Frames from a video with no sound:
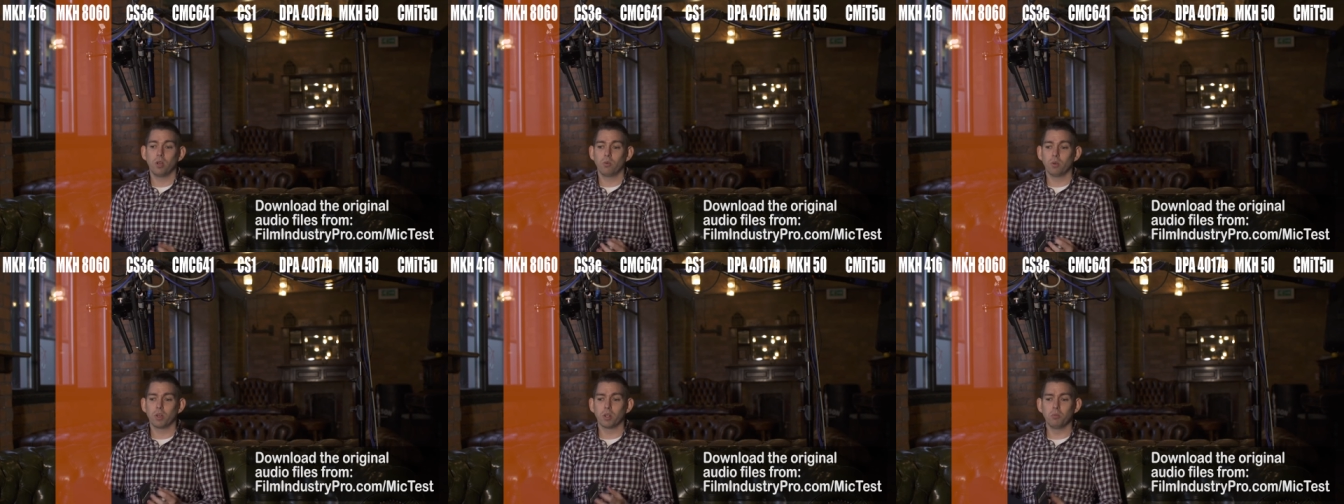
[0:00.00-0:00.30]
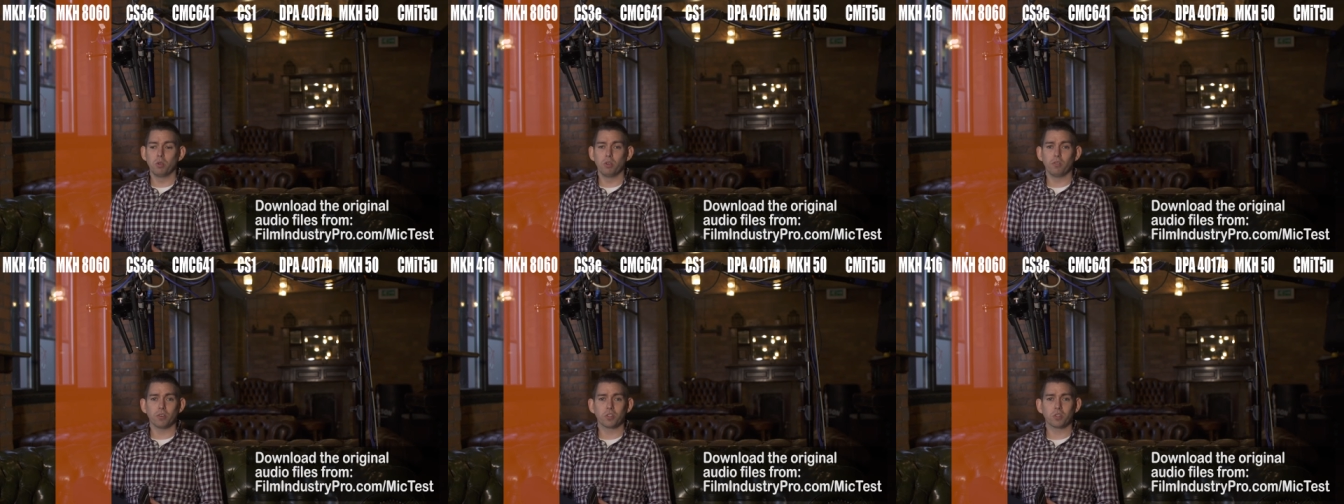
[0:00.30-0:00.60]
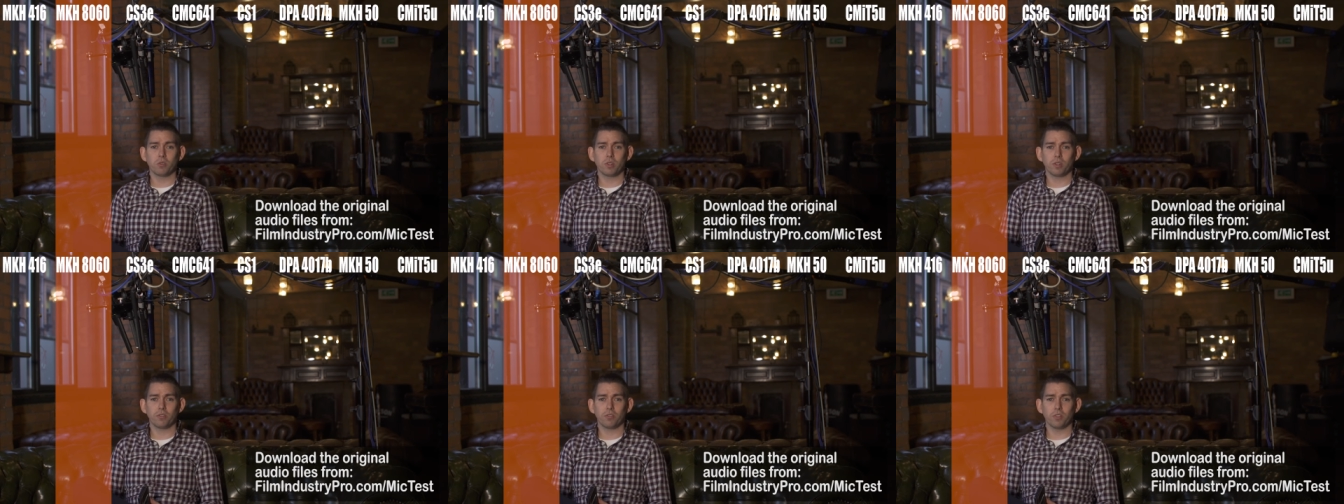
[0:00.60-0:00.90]
we're going to move on
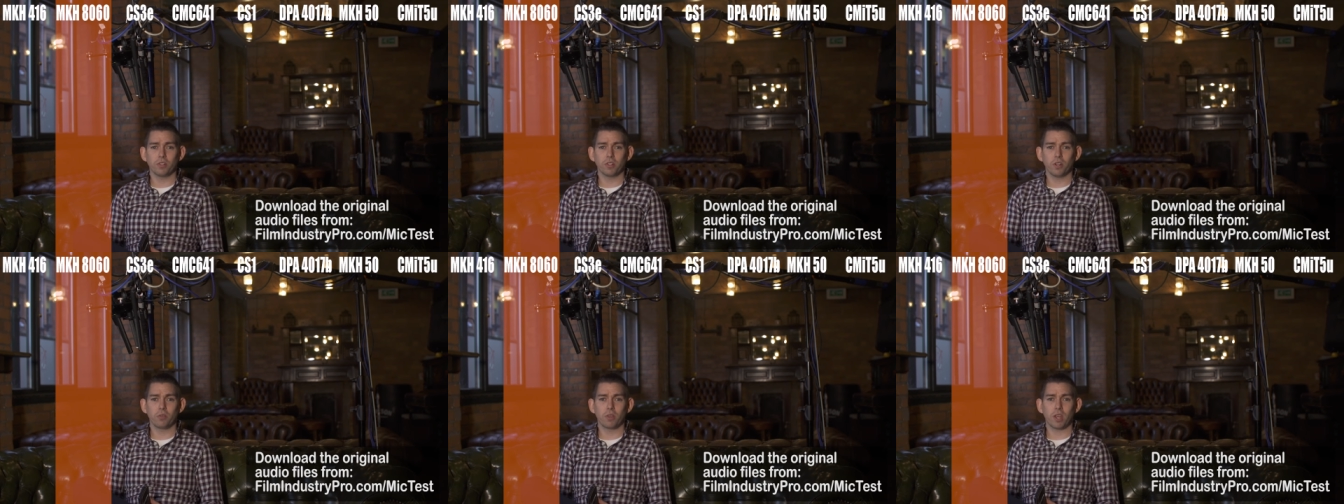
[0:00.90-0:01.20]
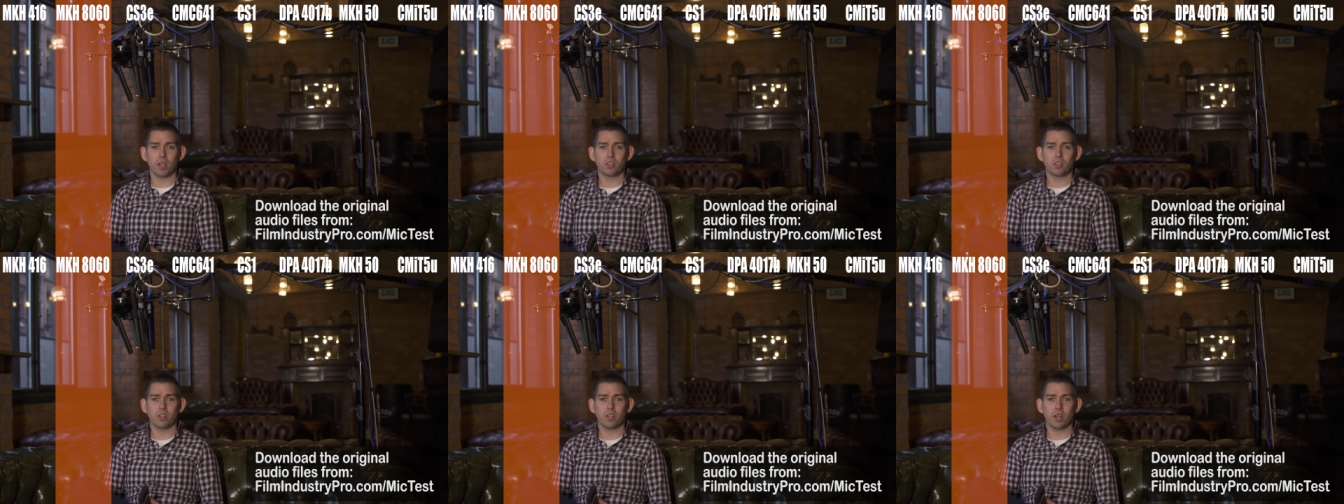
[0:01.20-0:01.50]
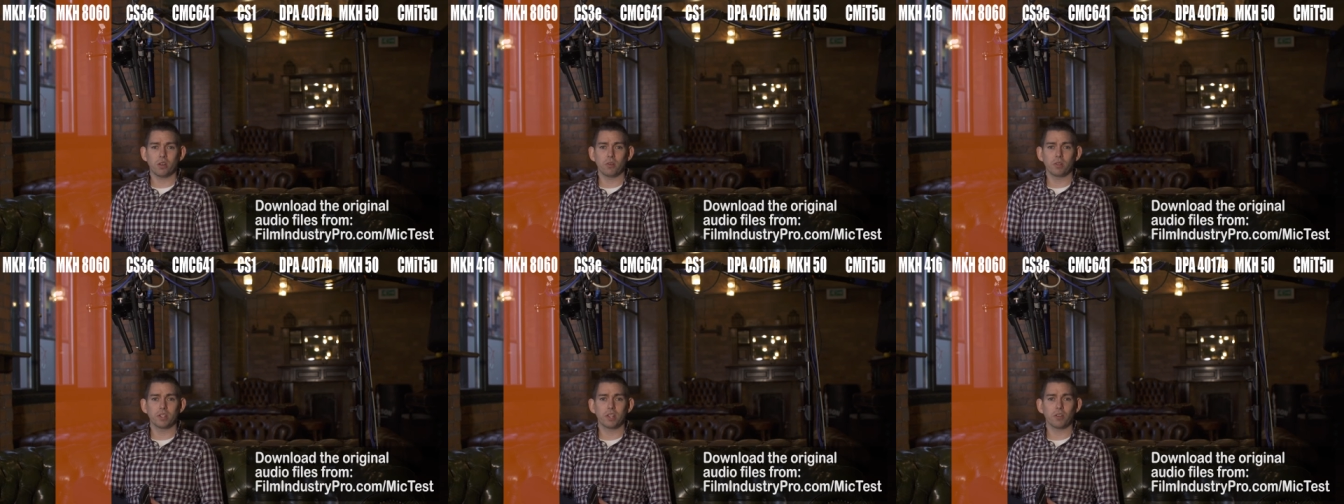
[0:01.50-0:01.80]
to a different location
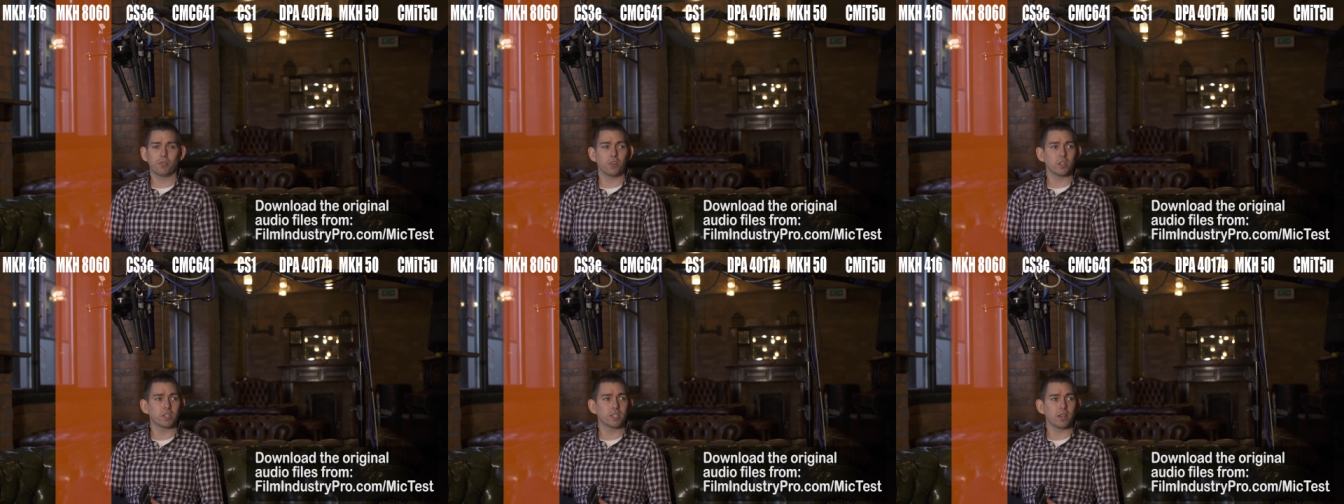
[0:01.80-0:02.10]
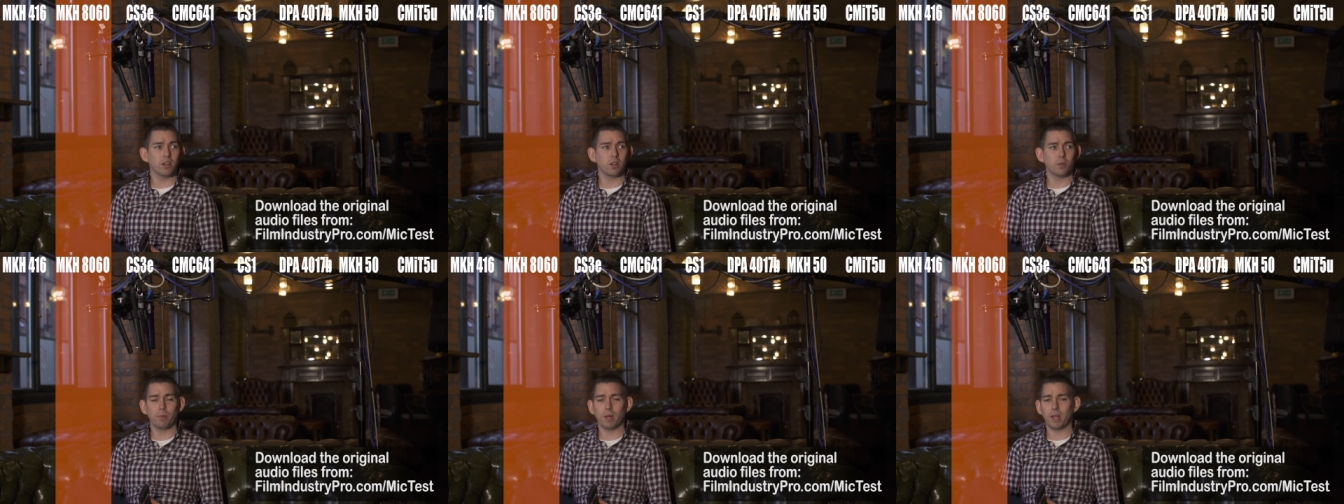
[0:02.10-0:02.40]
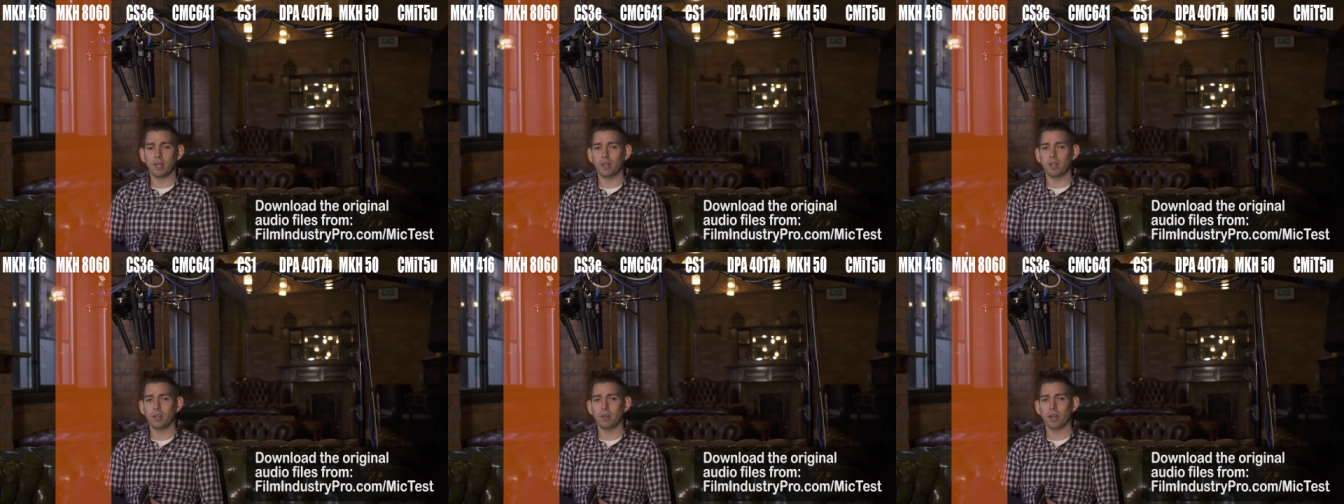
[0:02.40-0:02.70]
now and different setup
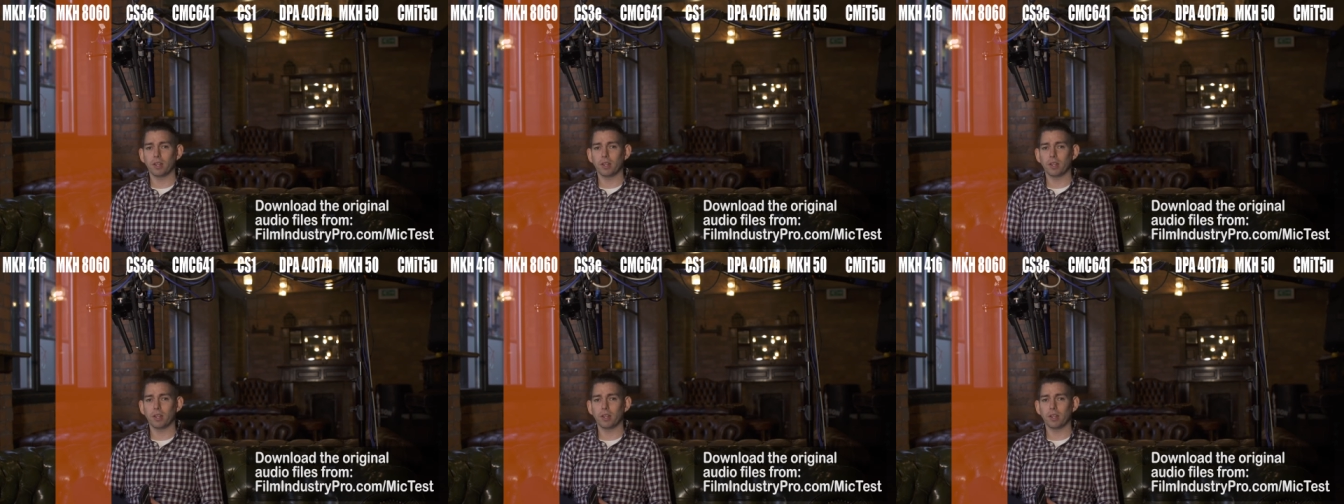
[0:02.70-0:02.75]
uh,